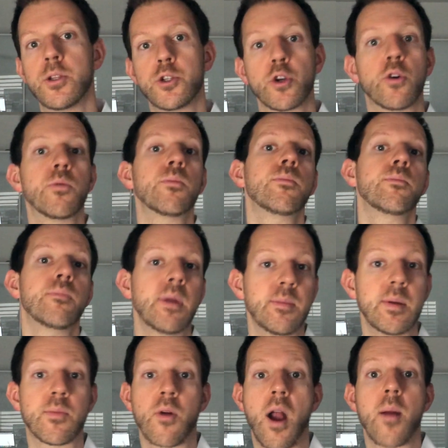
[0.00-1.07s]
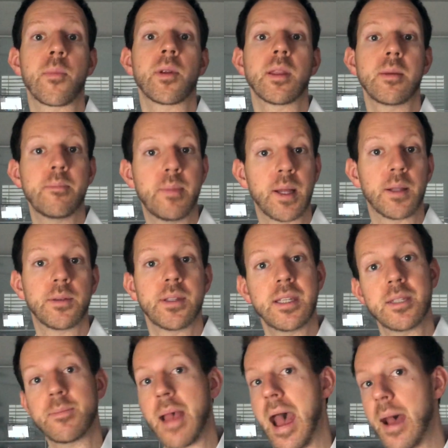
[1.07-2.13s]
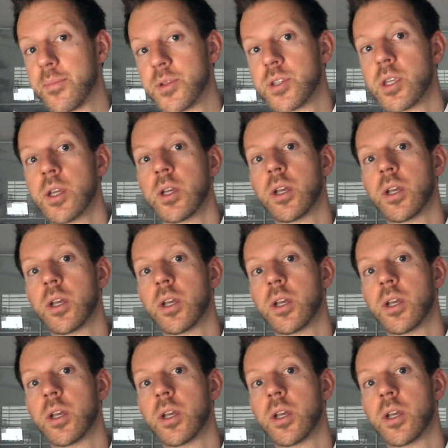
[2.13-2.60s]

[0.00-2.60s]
don't maybe properly build these maps